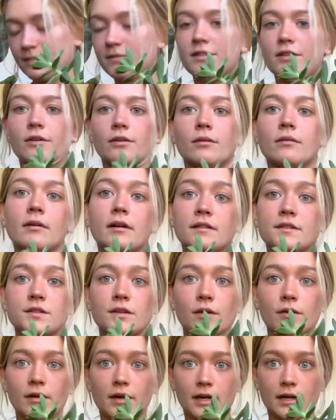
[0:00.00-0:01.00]
too.
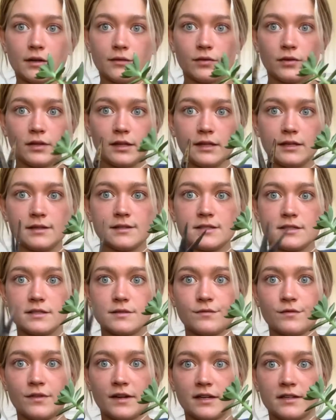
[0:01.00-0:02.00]
So I've cleaned and
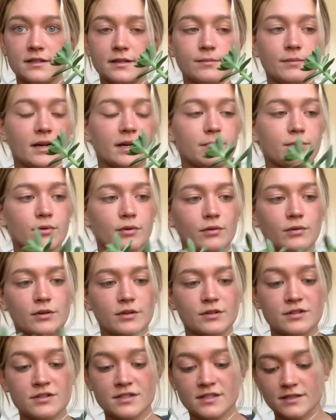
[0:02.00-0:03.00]
disinfected my
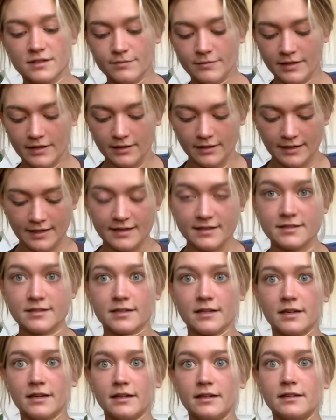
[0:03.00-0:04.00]
pruners since my last
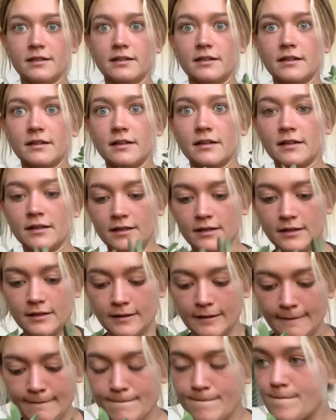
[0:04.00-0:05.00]
cut.
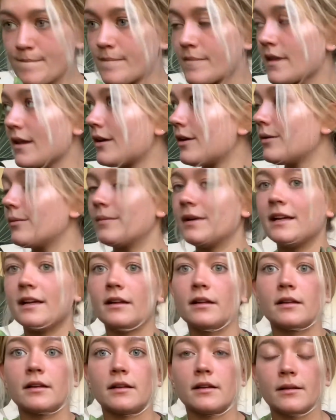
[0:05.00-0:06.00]
Oh man,
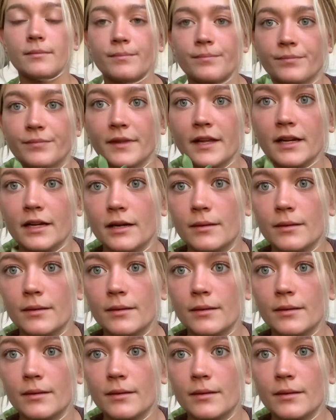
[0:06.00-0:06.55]
I gotta